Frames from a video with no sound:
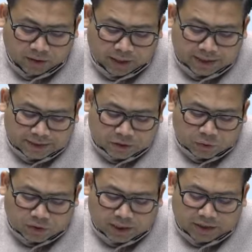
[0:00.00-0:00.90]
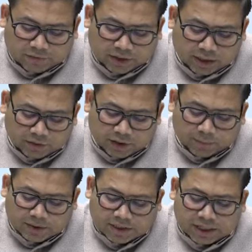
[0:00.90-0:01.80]
It is associated with
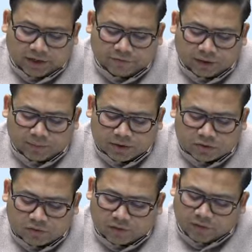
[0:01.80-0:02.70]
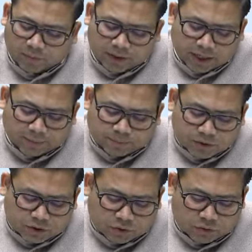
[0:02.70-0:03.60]
100% lifetime risk of development.
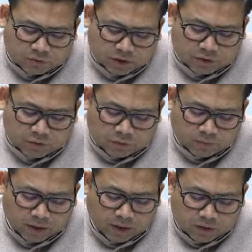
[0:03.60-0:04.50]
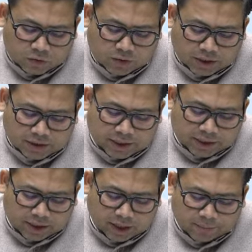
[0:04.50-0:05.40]
Absolutely true. So
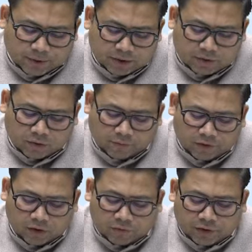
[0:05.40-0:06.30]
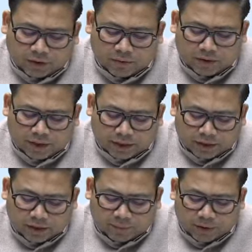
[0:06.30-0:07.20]
congenital hypertrophy of
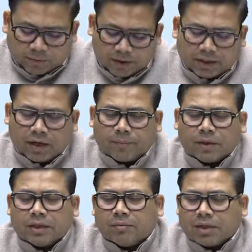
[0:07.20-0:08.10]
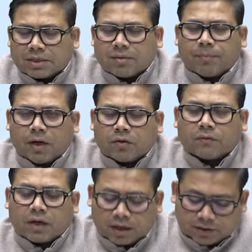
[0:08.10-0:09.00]
retinal pigmented epithelium, that's a part
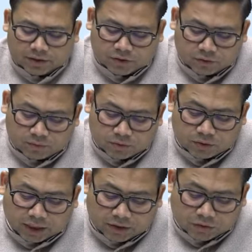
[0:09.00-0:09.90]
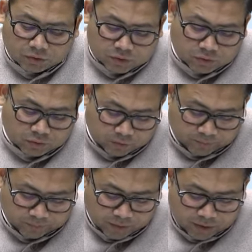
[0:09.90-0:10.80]
of Gardner syndrome. So that is also
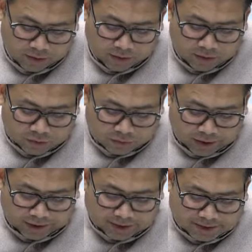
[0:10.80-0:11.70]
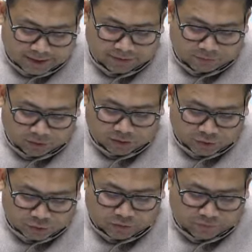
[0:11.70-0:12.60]
true. So let us see what
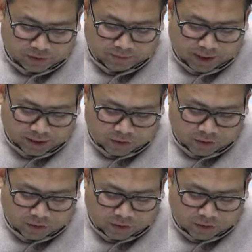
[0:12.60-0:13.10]
should we mark.